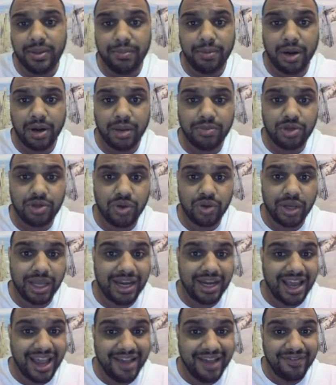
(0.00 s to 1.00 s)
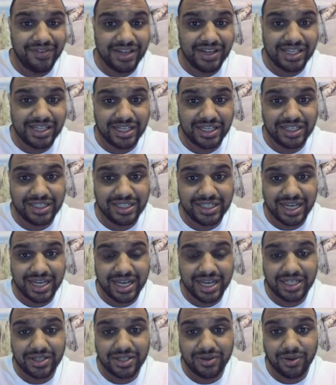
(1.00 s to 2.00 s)
But I'm doing it every single
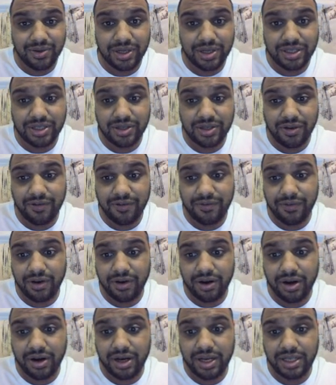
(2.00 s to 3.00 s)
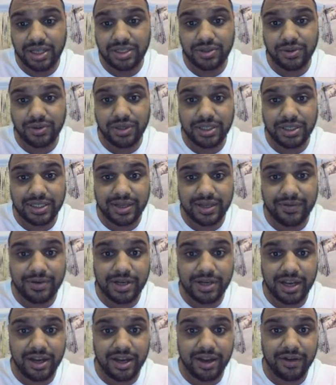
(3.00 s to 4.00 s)
day. So far, it's only 7
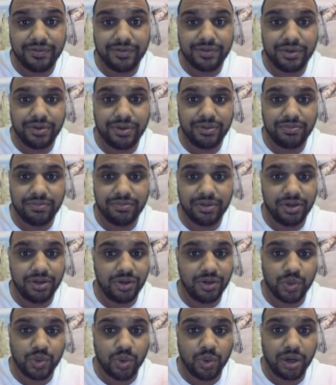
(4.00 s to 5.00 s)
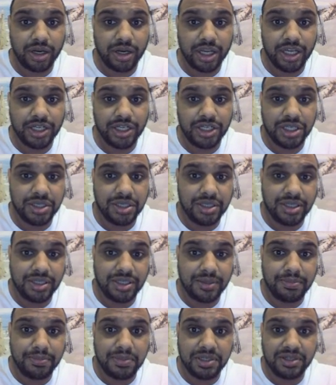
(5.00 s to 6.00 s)
days left. It's 1 kg.
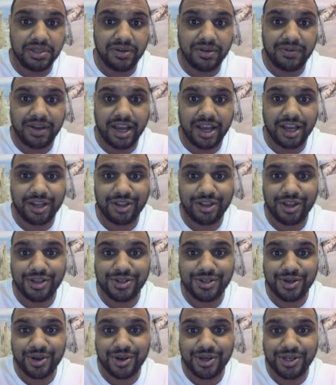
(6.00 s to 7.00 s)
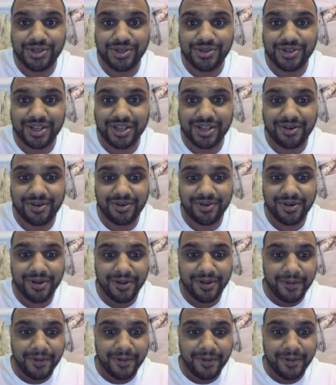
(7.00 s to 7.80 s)
It's a piece of cake. There's no issues at all.